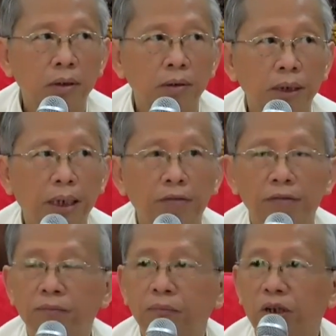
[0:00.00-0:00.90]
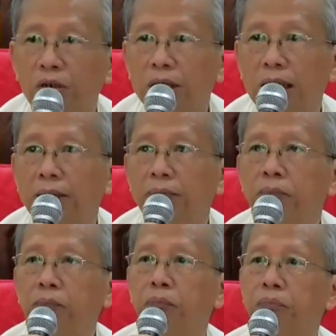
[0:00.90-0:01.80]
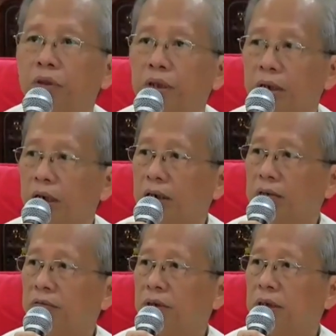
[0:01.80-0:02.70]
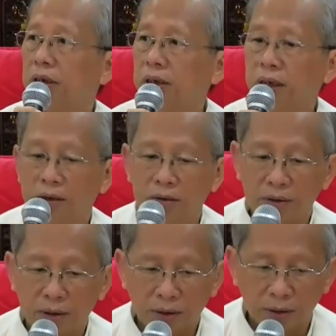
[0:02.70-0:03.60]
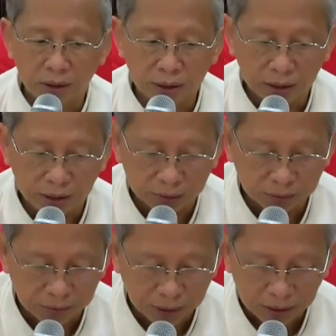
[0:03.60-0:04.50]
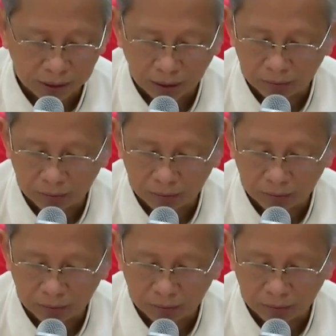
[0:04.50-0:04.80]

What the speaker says: Don't have. Okay. And we shall continue. Yeah?